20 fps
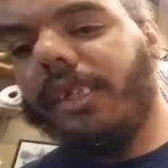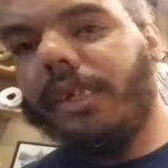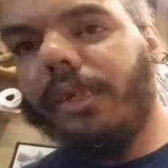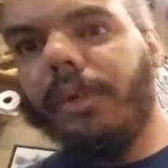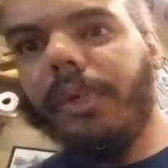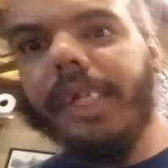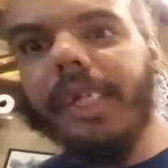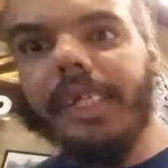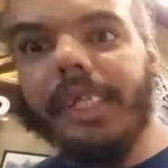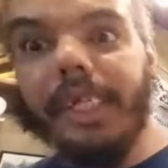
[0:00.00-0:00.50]

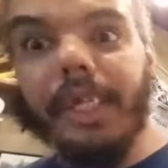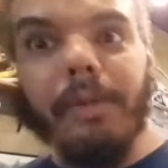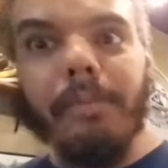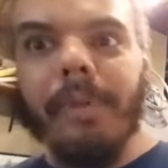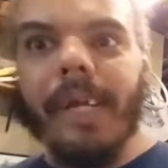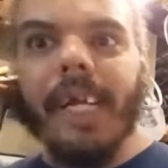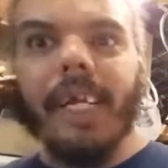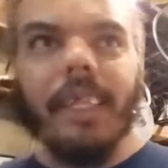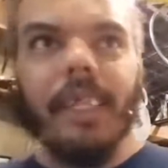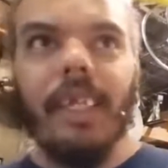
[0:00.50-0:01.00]
You get the
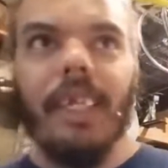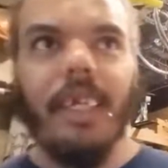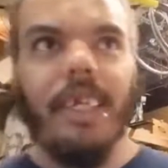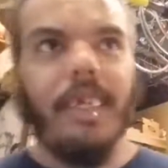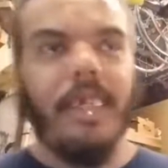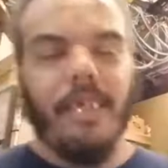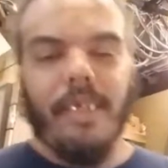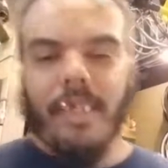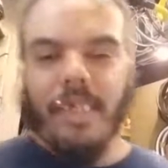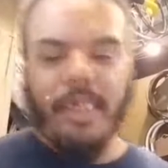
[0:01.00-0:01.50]
math.
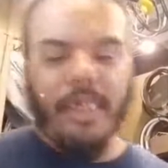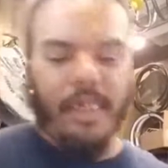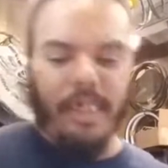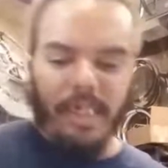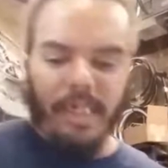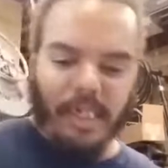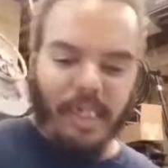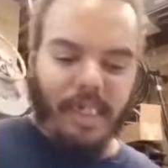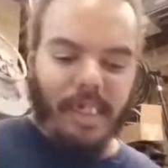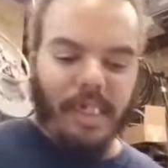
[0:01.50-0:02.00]

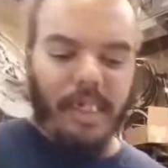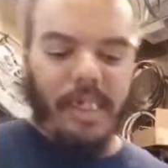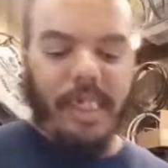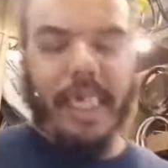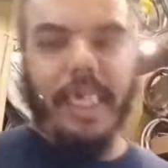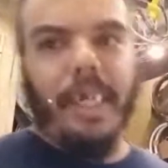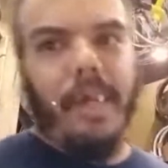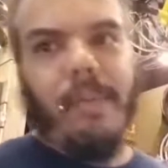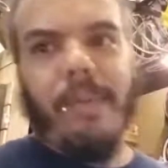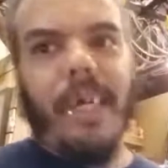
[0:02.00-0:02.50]

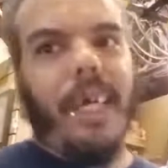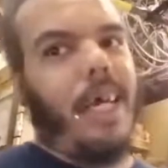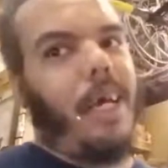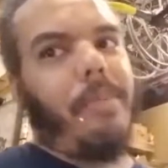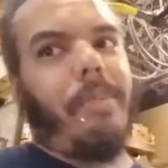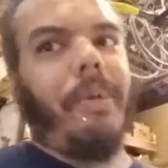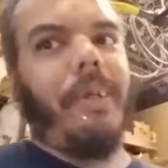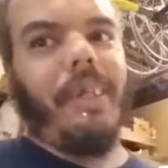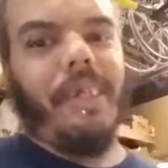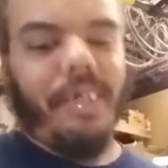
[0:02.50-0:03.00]
That never
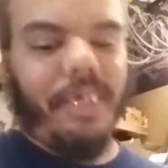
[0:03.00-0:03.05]
happened.